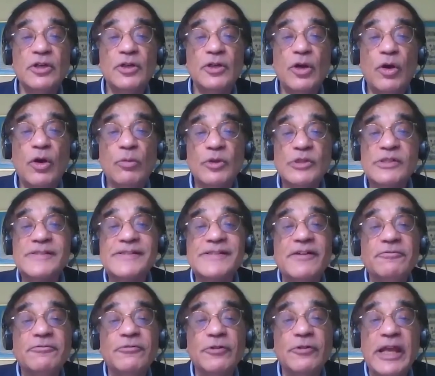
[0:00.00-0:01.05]
almost
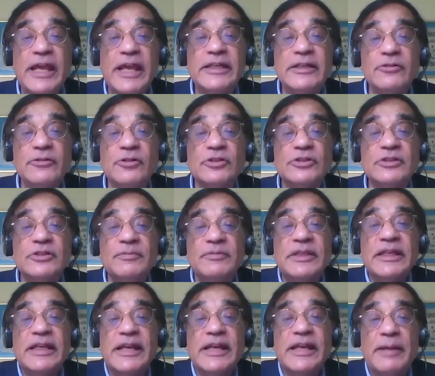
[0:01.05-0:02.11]
suffocating, or
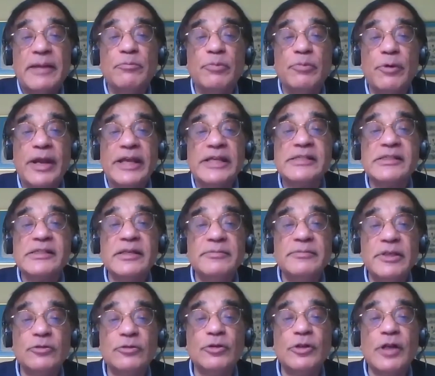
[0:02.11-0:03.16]
something had embraced him.
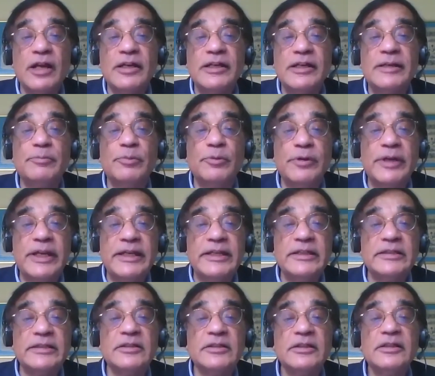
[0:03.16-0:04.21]
He could hardly
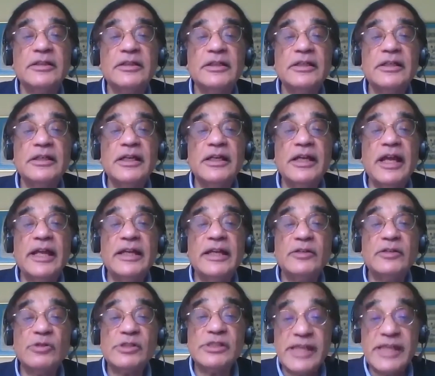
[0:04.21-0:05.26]
breathe, and
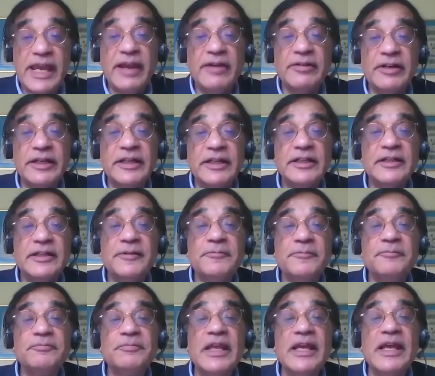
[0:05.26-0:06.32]
it was scary.
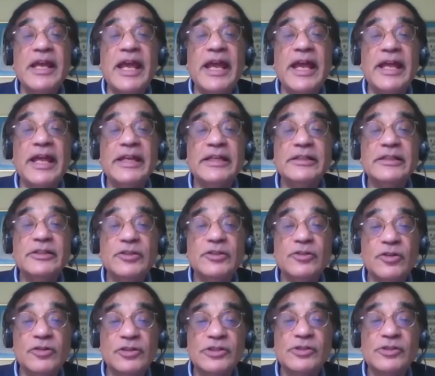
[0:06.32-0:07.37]
And
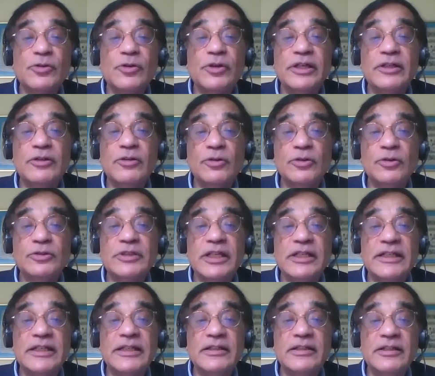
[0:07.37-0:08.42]
the story goes that
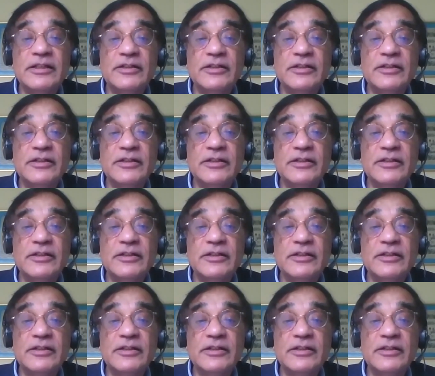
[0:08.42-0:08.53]
he